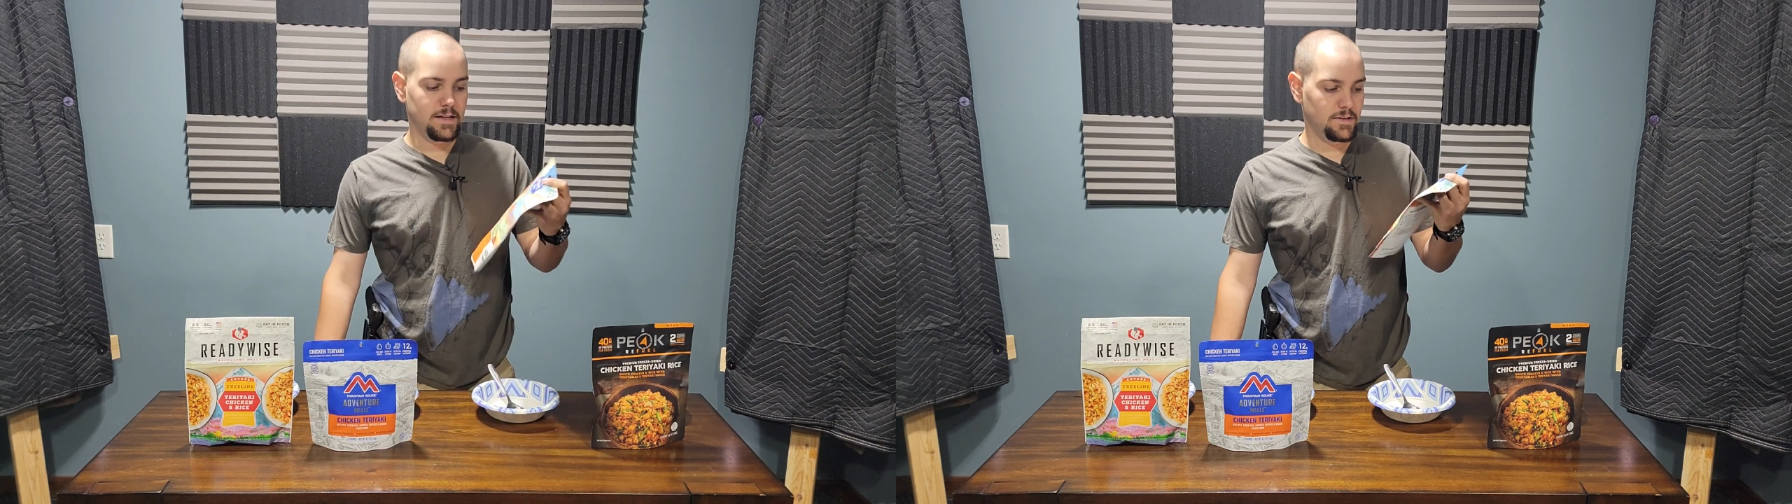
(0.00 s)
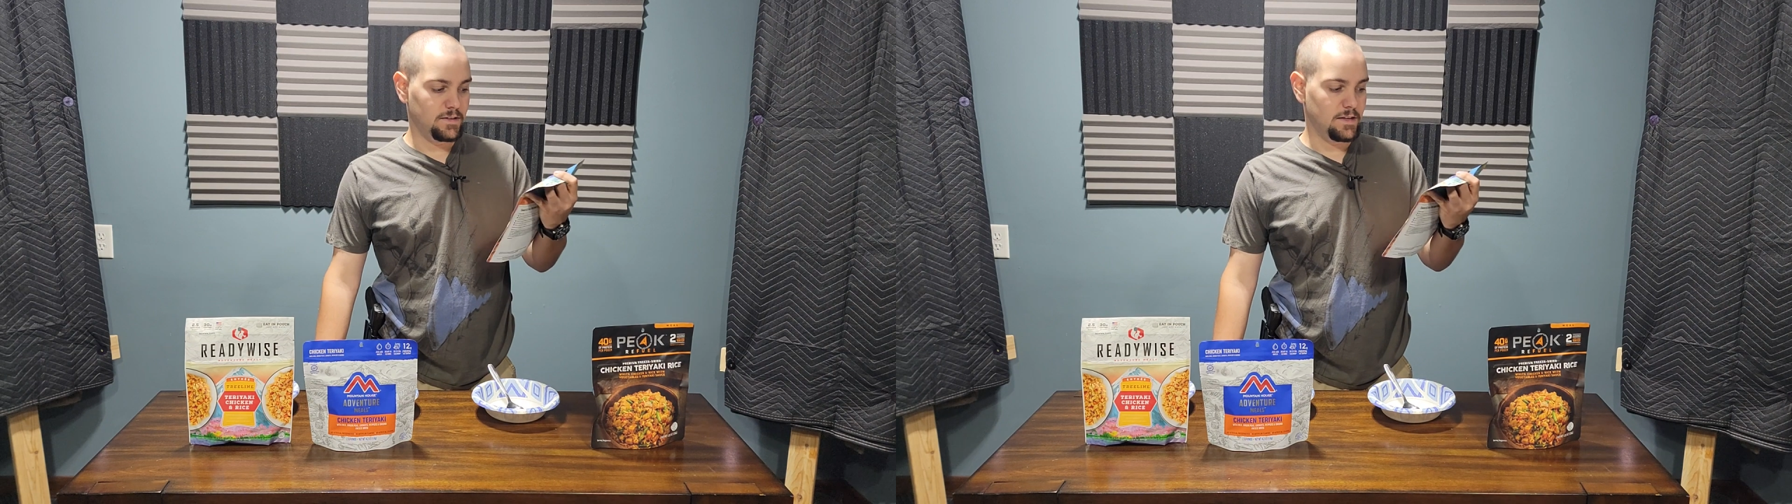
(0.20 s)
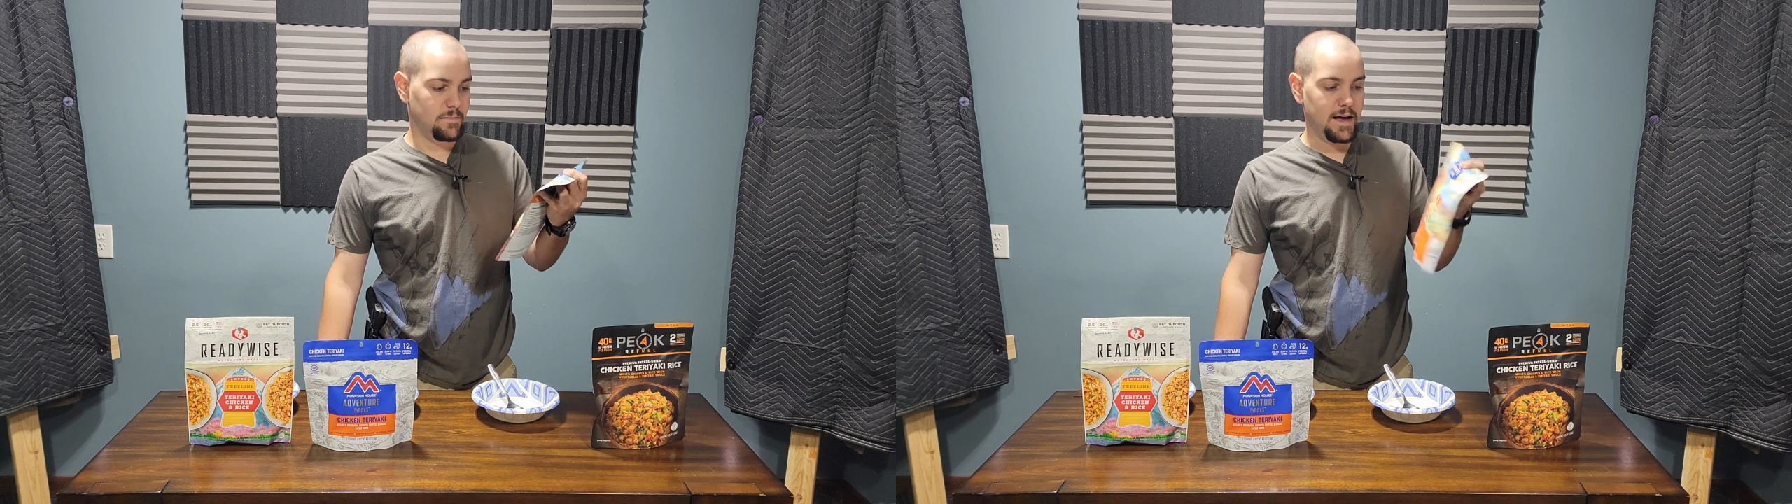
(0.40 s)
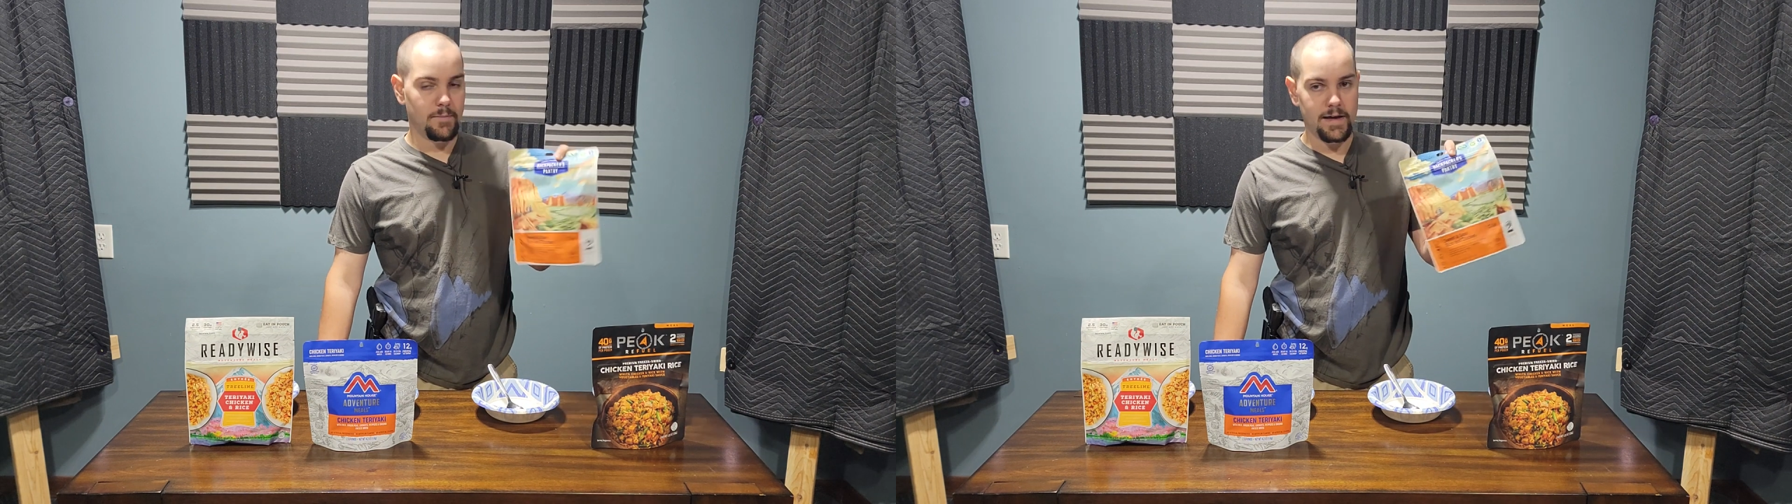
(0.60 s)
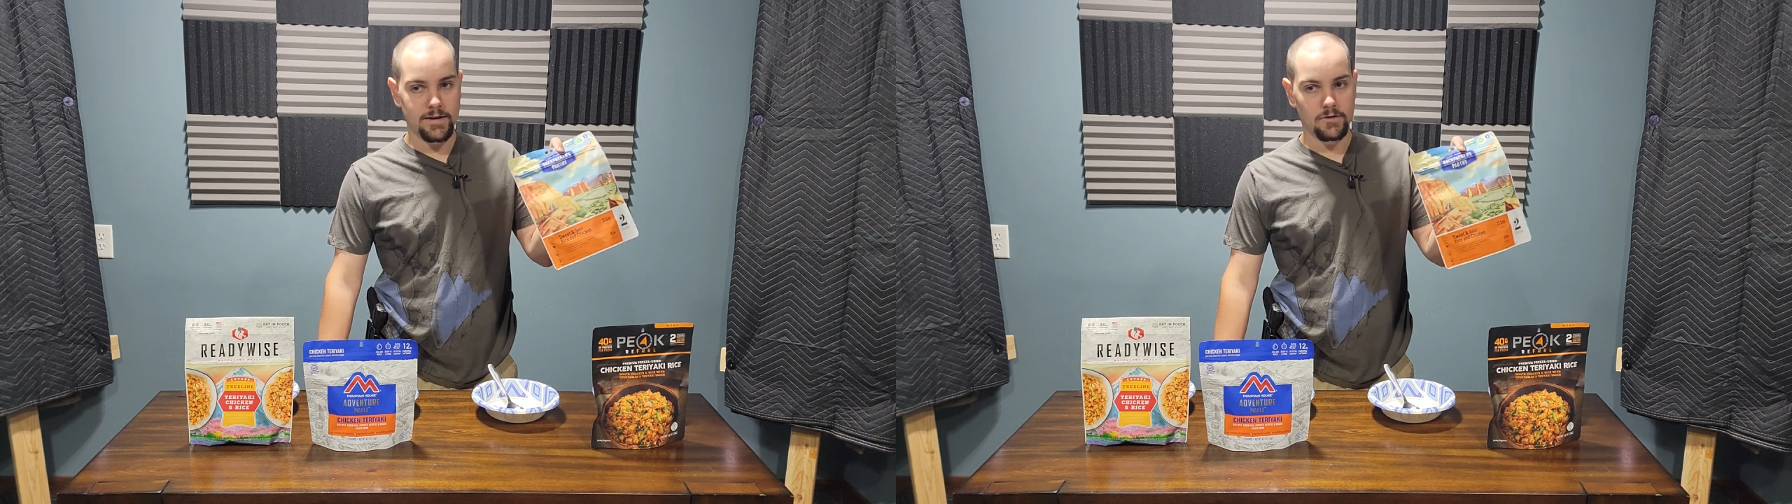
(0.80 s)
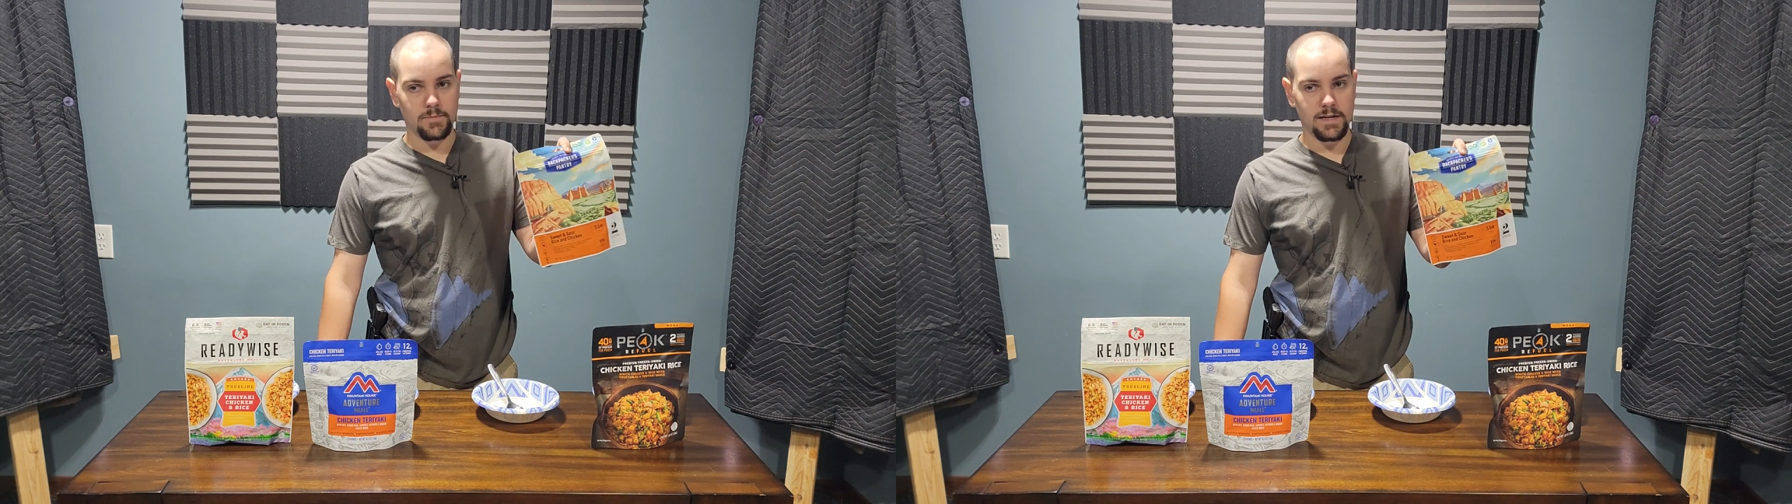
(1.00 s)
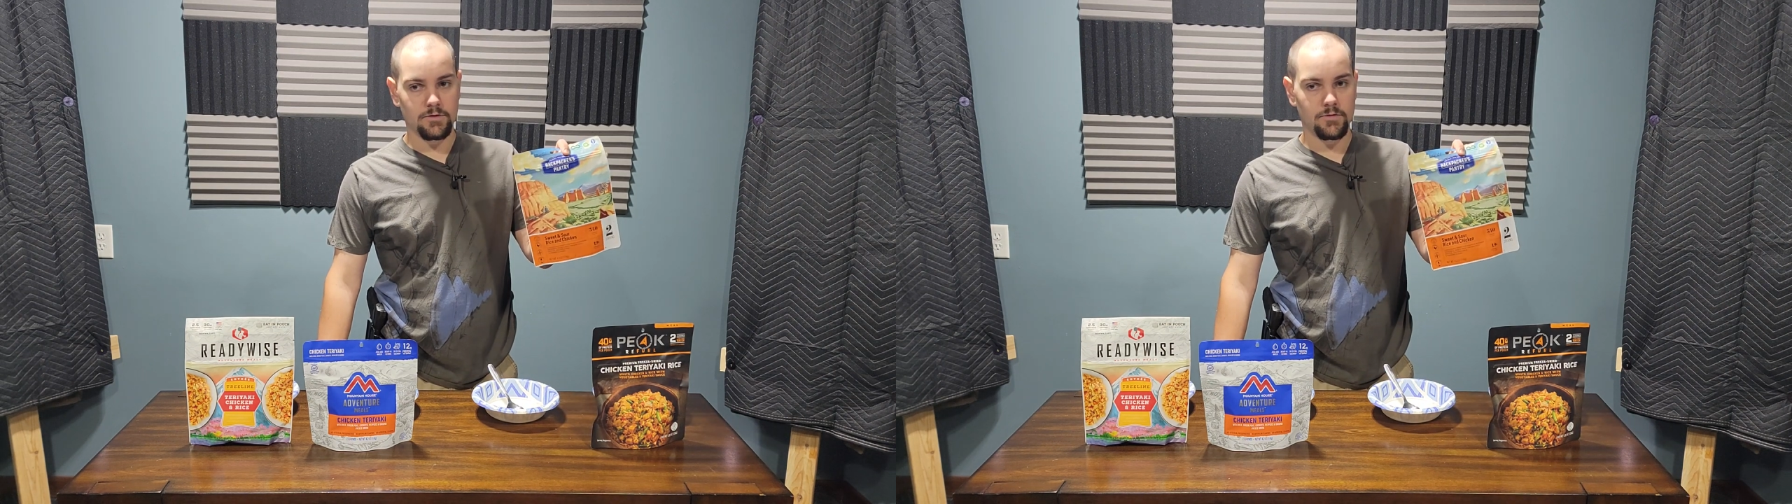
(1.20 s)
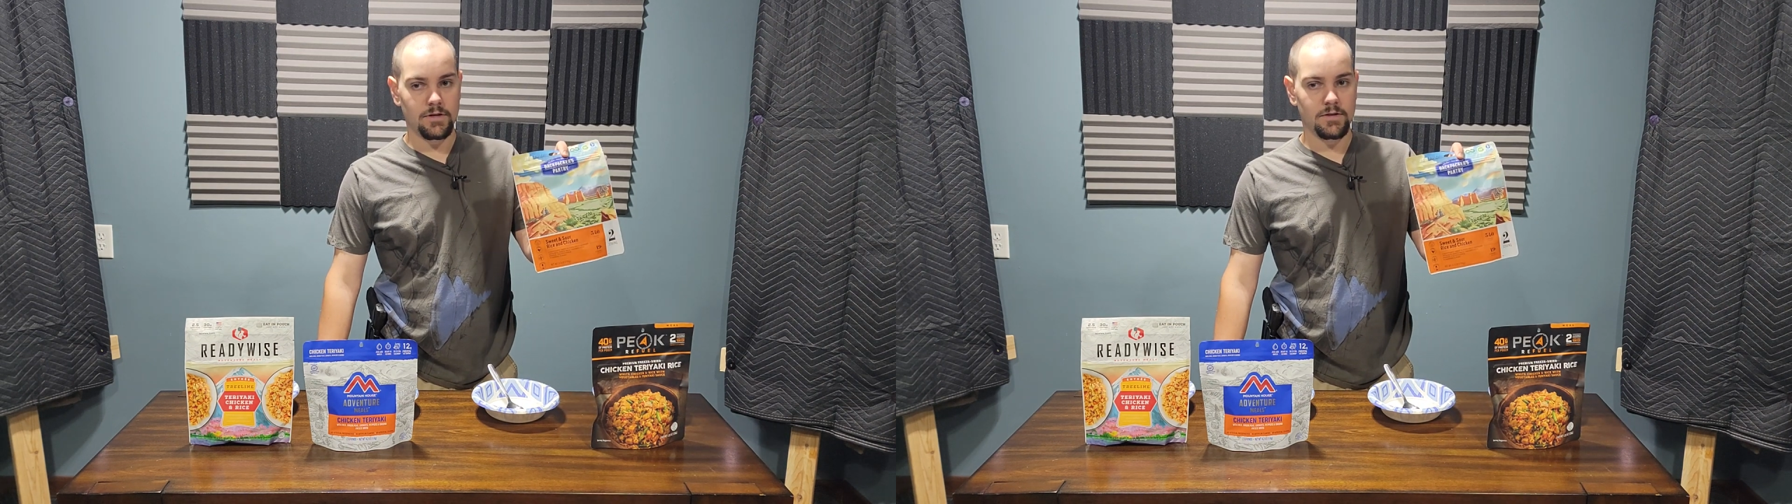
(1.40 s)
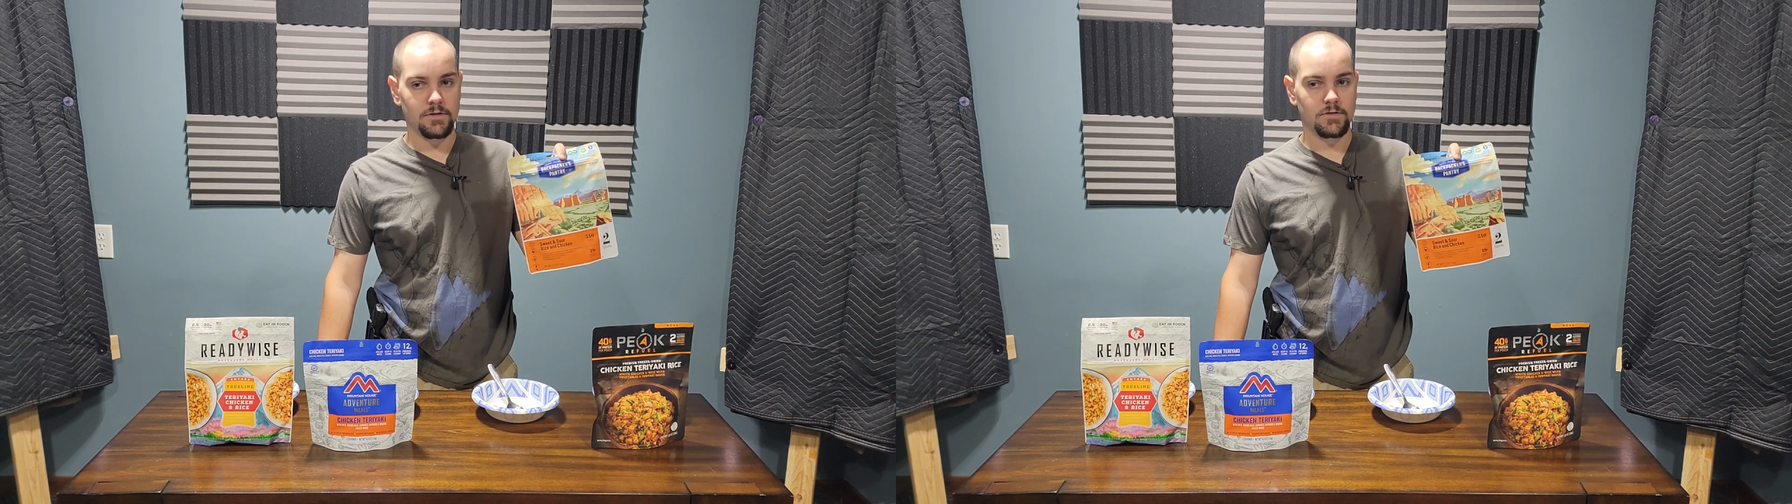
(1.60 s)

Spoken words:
is the Backpackers Pantry